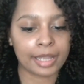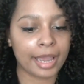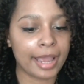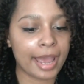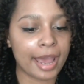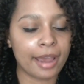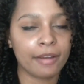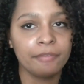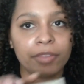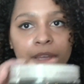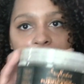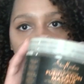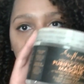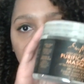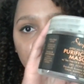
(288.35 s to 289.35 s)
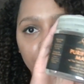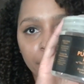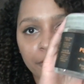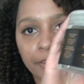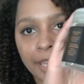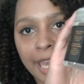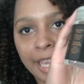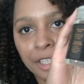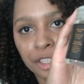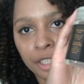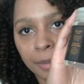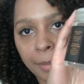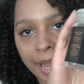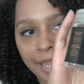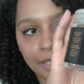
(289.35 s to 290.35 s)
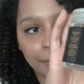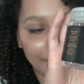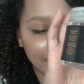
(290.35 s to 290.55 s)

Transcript: I have the Purification Mask